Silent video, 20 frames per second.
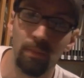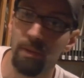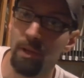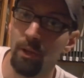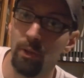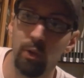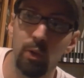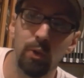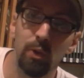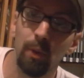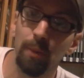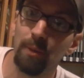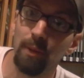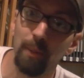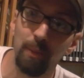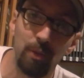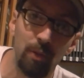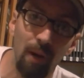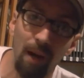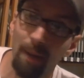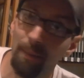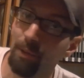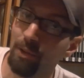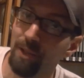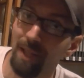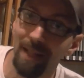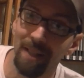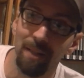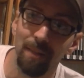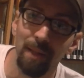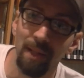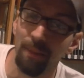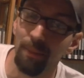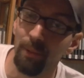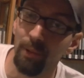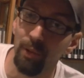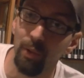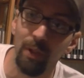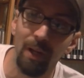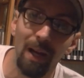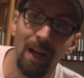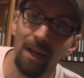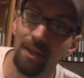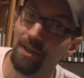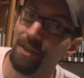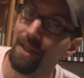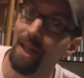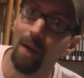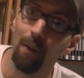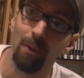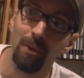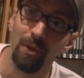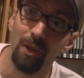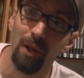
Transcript: you know YouTube subscribers. I got to meet up with you guys, and that was